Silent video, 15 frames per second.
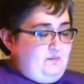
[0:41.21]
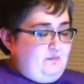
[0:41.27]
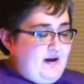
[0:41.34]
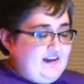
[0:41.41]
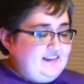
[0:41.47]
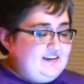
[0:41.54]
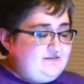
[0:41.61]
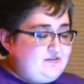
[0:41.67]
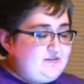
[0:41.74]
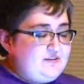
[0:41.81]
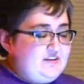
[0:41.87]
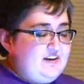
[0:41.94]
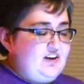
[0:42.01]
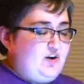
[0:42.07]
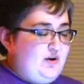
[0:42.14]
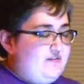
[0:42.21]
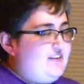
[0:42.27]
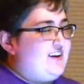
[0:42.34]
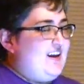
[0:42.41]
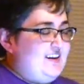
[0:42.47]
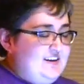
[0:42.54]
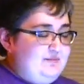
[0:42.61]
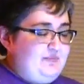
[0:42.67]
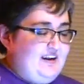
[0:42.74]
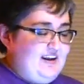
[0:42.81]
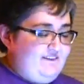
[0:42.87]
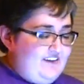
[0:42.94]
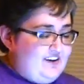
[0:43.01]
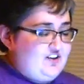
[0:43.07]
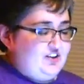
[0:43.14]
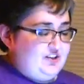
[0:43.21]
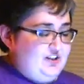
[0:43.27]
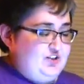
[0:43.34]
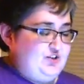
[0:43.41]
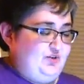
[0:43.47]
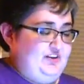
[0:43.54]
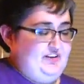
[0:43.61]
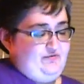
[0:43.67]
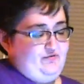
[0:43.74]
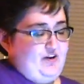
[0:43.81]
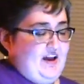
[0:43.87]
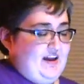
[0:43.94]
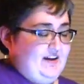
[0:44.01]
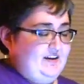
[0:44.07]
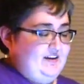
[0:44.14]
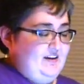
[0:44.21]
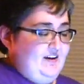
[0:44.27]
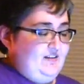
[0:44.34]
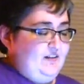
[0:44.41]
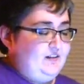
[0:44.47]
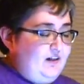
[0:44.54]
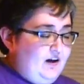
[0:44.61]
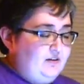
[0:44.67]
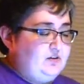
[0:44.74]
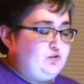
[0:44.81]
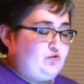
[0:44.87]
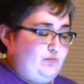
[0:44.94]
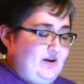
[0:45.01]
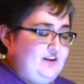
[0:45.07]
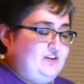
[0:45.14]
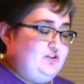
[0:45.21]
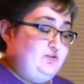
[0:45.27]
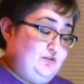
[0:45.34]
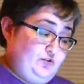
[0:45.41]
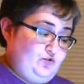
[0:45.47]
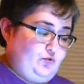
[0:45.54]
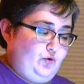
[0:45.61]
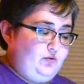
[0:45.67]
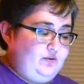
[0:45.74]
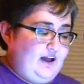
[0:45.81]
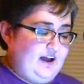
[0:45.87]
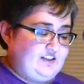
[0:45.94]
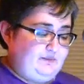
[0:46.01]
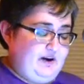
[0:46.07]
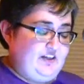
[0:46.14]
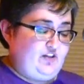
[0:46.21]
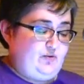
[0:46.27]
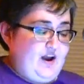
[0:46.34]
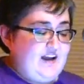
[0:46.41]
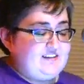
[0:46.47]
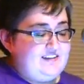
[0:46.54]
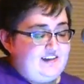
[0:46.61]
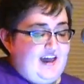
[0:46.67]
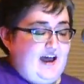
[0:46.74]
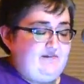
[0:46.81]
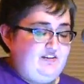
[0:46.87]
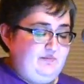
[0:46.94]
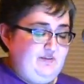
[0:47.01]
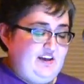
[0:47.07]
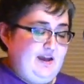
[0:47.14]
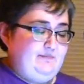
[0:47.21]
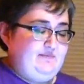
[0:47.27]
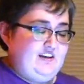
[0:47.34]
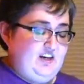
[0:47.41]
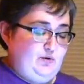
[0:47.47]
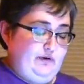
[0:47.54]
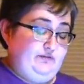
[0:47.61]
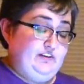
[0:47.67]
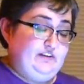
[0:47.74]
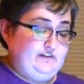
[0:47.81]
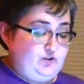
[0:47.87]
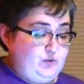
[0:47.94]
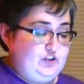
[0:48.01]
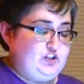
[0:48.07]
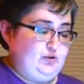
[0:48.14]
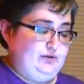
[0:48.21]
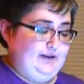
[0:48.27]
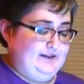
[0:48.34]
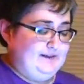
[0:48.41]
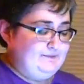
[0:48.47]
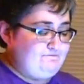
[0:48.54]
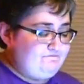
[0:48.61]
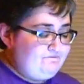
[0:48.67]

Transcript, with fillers: My liver equivocated but eventually joined the fray. The lungs remained neutral, as my thoracic cavity became the equivalent of Switzerland.